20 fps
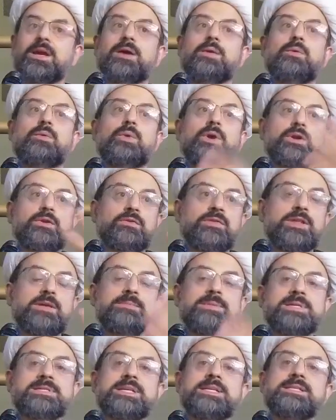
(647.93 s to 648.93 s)
One of them,
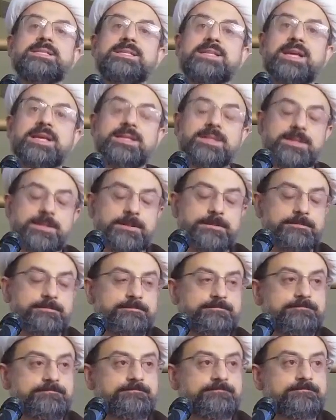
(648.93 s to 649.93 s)
as I said,
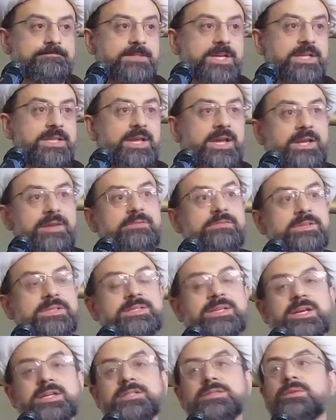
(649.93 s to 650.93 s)
and I
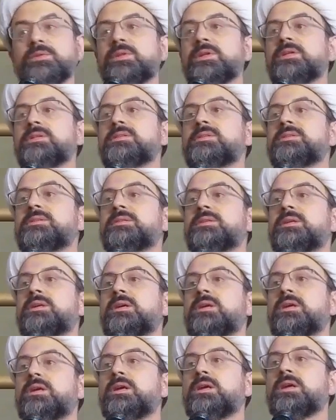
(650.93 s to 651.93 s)
emphasize on this,
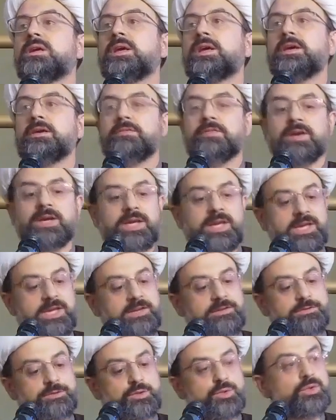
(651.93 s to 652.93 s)
if I
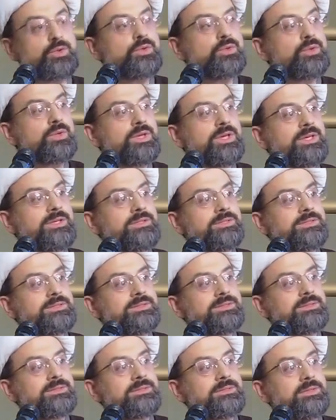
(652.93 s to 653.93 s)
have two rulings,
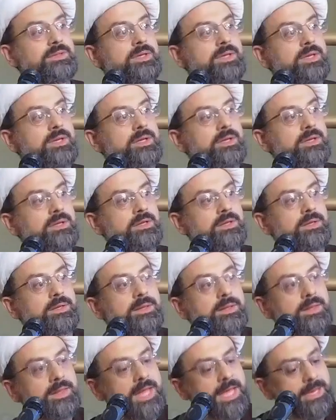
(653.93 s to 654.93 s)

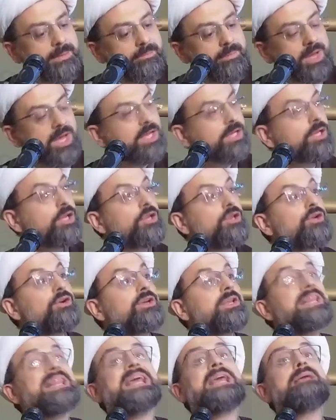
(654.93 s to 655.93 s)
they might look,
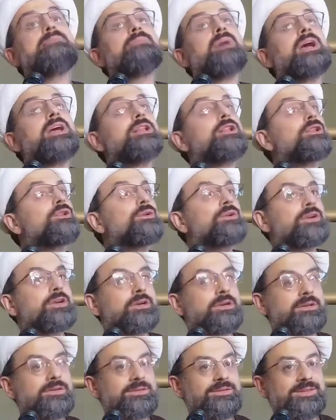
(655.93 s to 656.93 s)

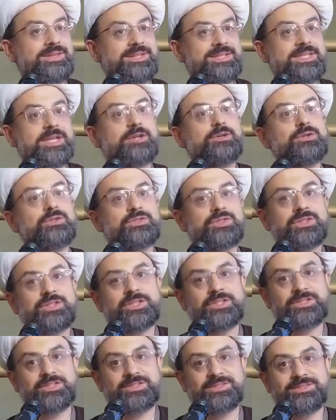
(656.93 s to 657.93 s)
there is a
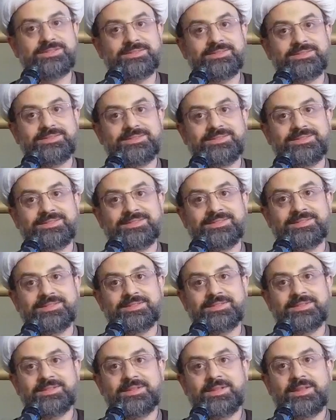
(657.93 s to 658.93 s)
contradiction.
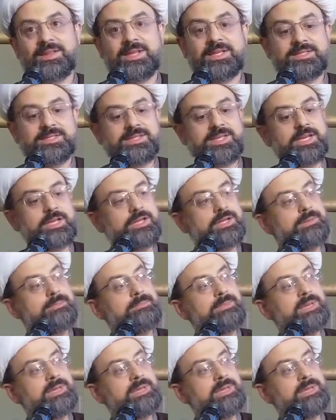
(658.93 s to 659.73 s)
They say in